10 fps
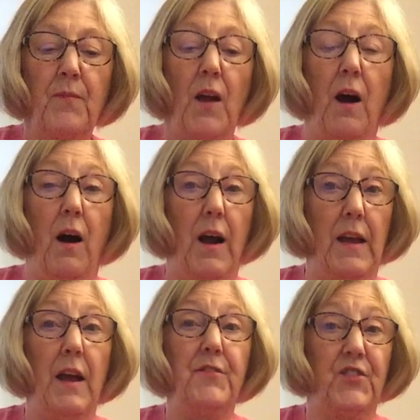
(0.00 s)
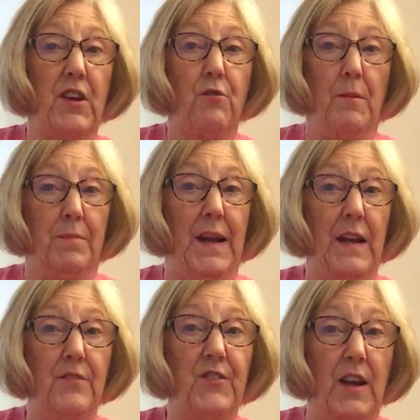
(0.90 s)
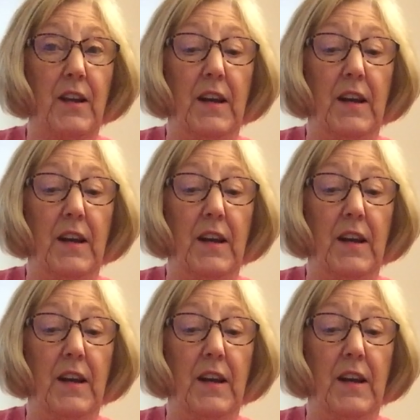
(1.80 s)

"I have secret plans and